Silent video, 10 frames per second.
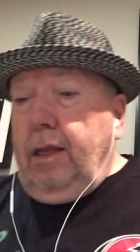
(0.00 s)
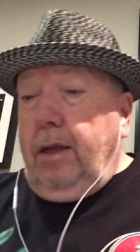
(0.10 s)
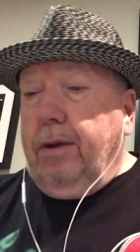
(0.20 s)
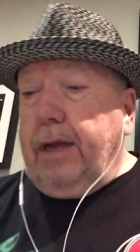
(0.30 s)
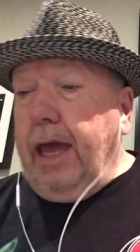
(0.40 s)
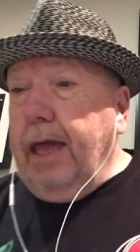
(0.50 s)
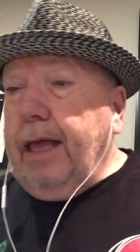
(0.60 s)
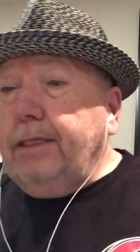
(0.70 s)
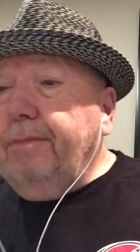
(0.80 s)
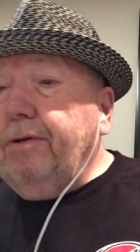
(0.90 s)
Okay,
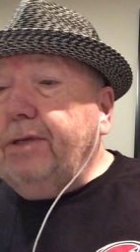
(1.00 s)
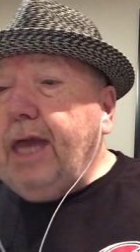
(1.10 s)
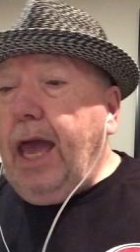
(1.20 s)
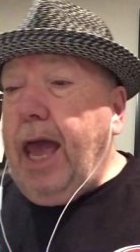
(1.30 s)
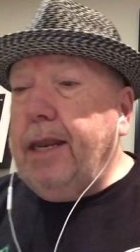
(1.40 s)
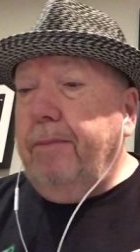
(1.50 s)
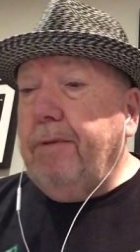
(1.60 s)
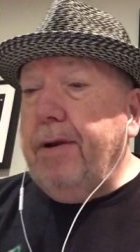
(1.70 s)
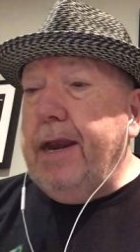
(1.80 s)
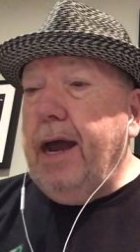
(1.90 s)
that's number 10.
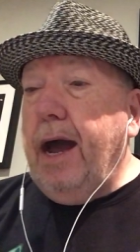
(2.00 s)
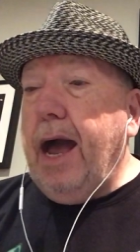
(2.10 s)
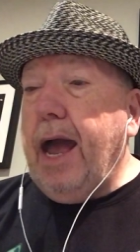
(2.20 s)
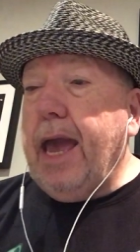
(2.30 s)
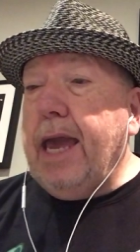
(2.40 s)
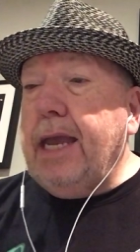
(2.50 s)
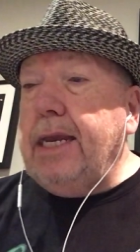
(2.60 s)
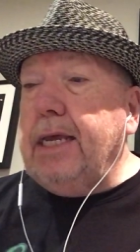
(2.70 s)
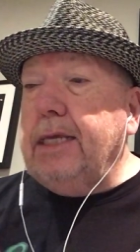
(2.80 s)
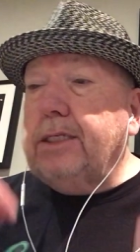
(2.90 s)
Number 9
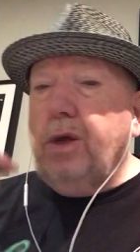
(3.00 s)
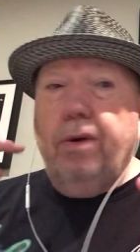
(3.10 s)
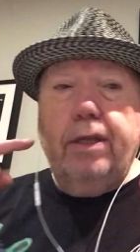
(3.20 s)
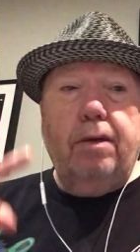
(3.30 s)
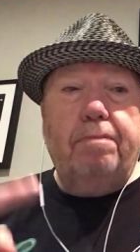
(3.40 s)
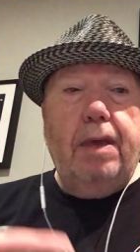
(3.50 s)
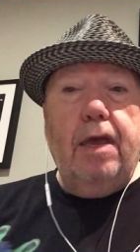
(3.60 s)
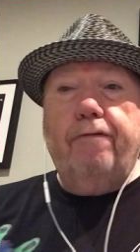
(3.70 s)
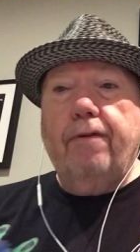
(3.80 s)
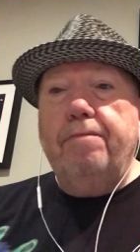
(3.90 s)
is going to
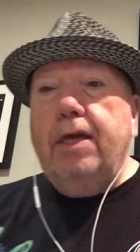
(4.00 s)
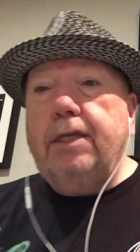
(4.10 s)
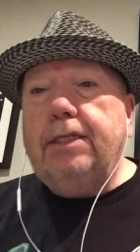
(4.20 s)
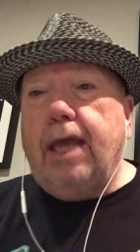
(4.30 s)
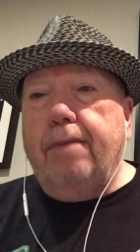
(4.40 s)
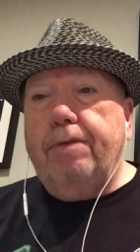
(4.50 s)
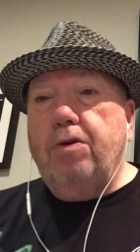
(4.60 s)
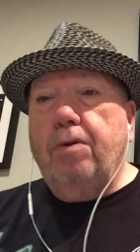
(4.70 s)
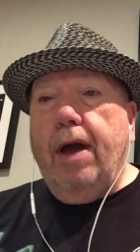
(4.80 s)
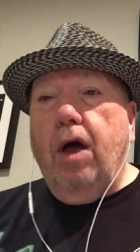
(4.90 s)
be from this
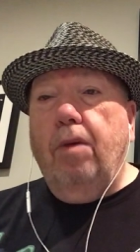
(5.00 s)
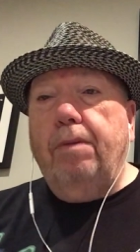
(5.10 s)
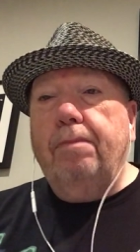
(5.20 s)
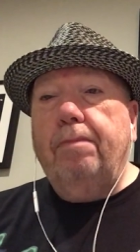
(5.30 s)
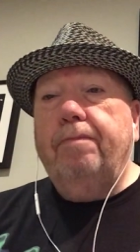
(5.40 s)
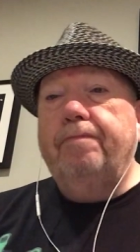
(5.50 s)
debut album,